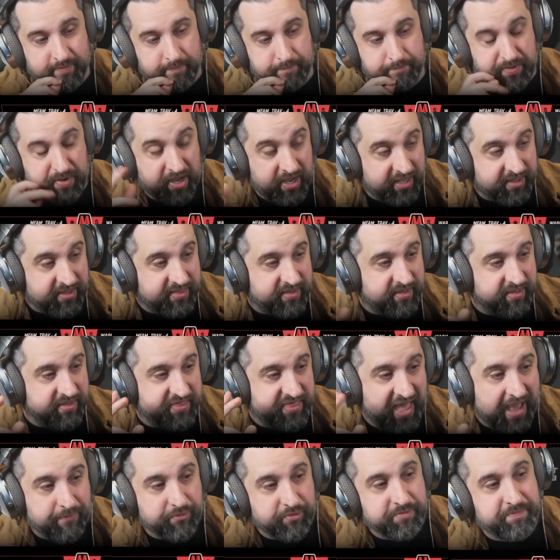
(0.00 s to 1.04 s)
But
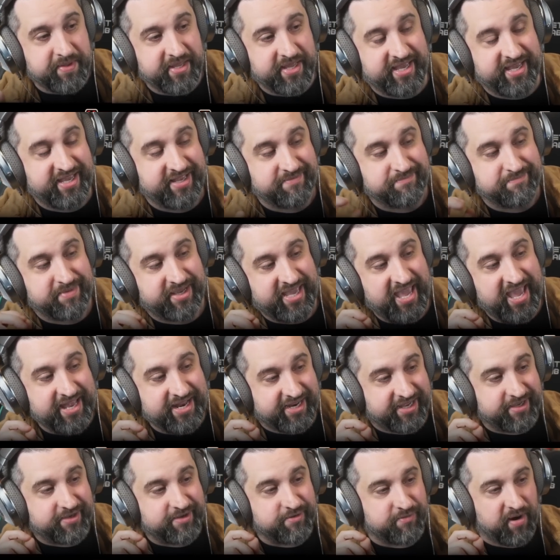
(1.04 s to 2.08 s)
that would be a hidden
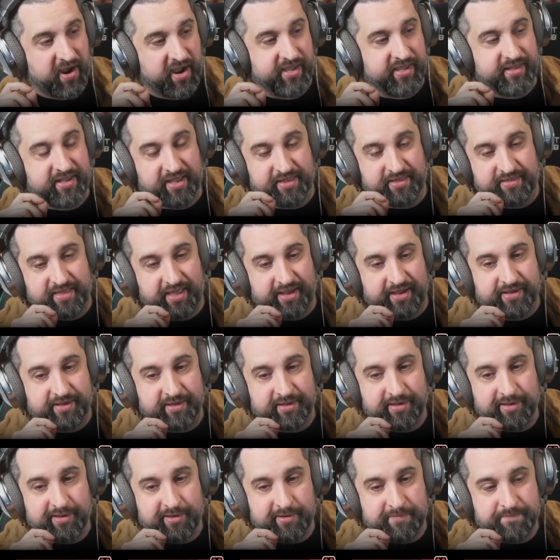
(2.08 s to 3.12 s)
mechanic, right? And like,
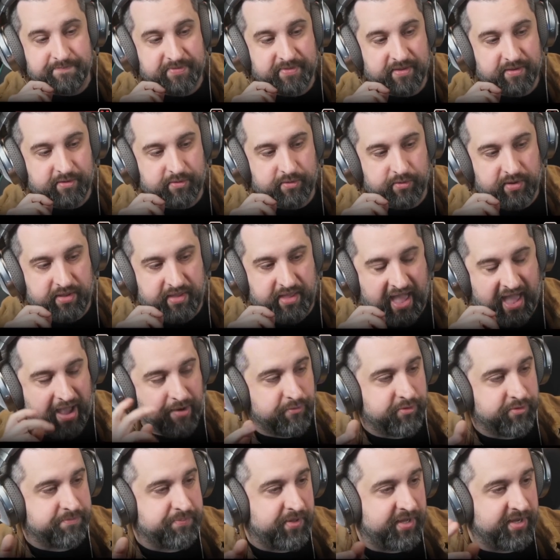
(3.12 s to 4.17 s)
how
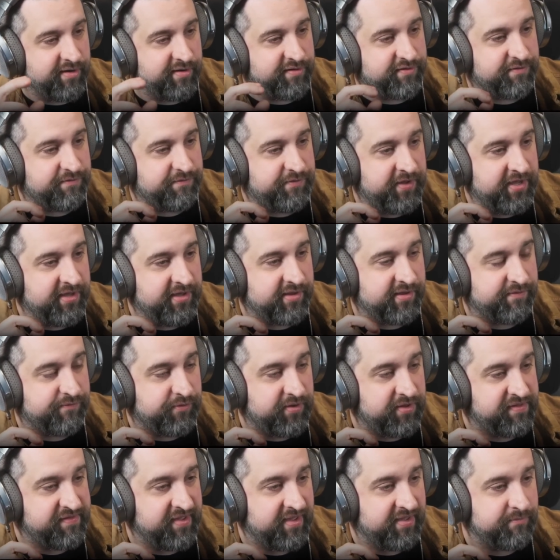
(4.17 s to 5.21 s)
would players feel if
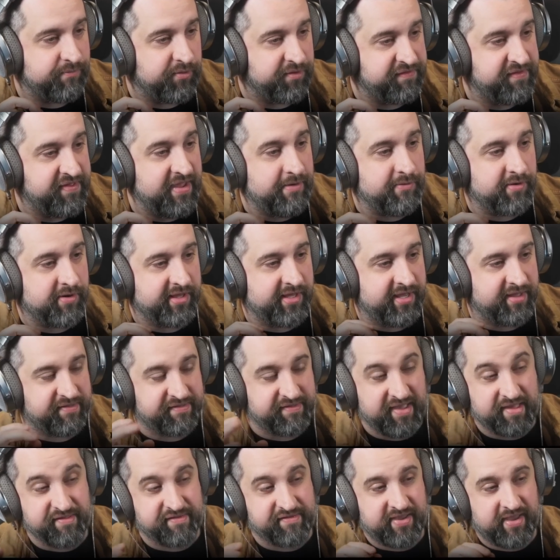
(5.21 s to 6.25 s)
we said, well, secretly it
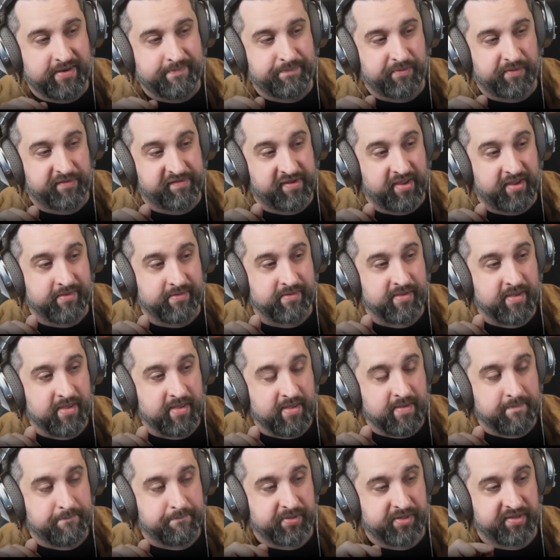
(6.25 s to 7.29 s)
says 10%,
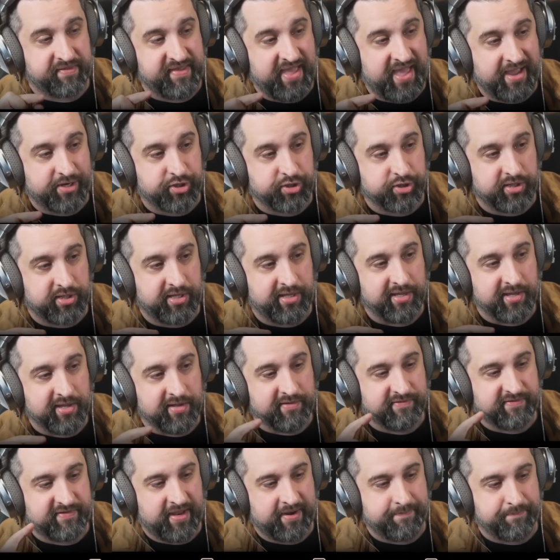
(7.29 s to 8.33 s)
but it's actually
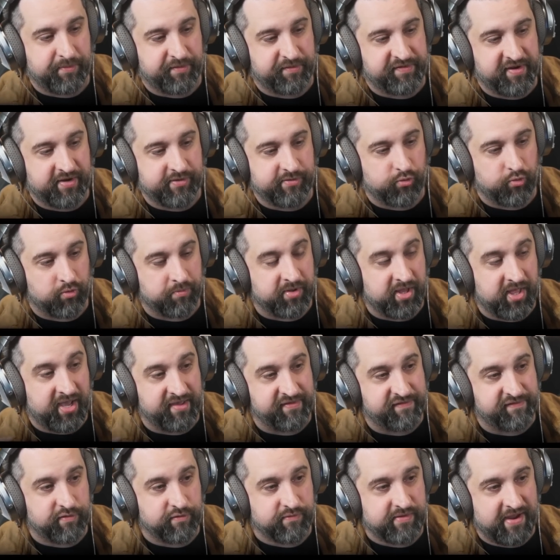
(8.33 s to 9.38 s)
10%
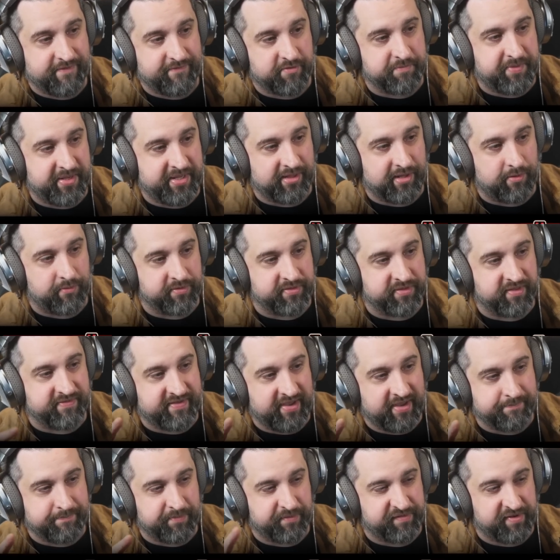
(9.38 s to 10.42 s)
normalized to never be lower than
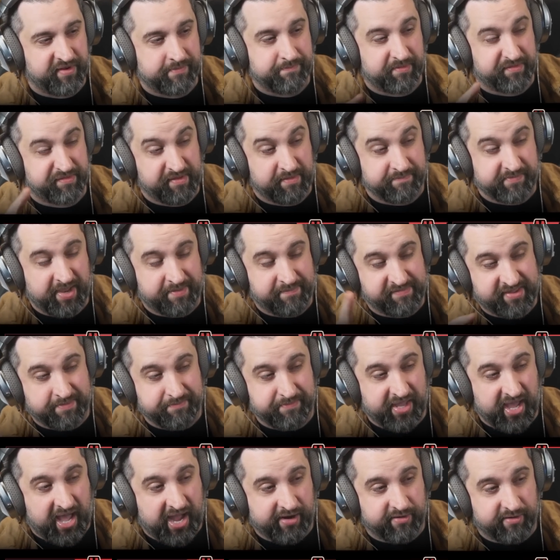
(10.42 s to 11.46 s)
10%, but sometimes can
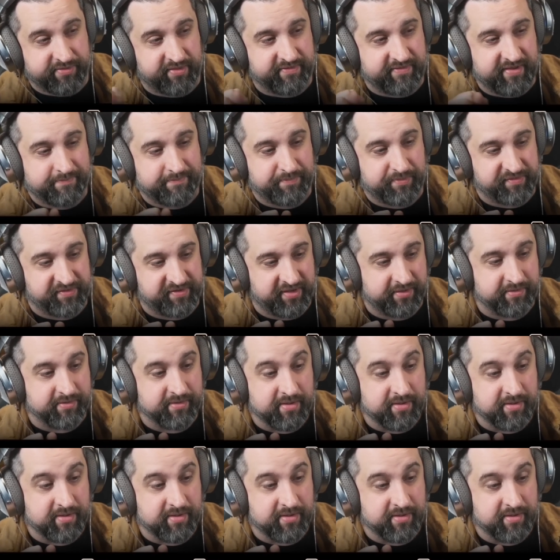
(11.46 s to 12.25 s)
be higher than 10%.